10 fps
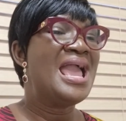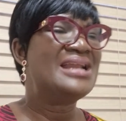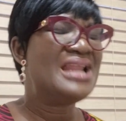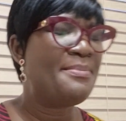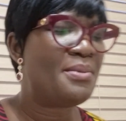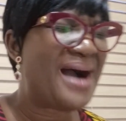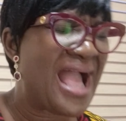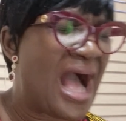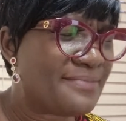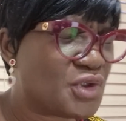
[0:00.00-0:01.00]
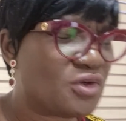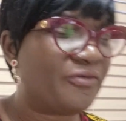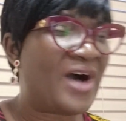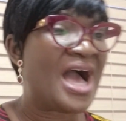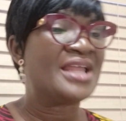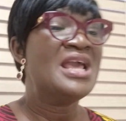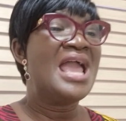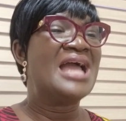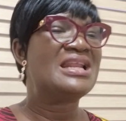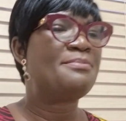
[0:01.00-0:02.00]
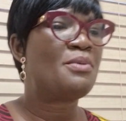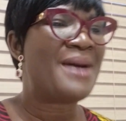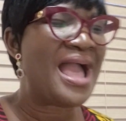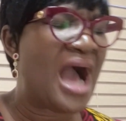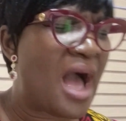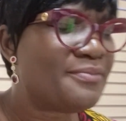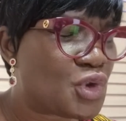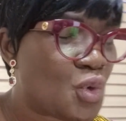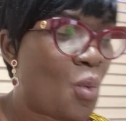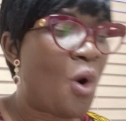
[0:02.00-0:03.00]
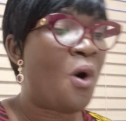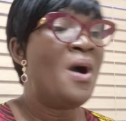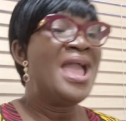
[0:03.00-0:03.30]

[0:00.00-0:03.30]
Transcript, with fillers: Enable my arms to fight. Enable my arms to war.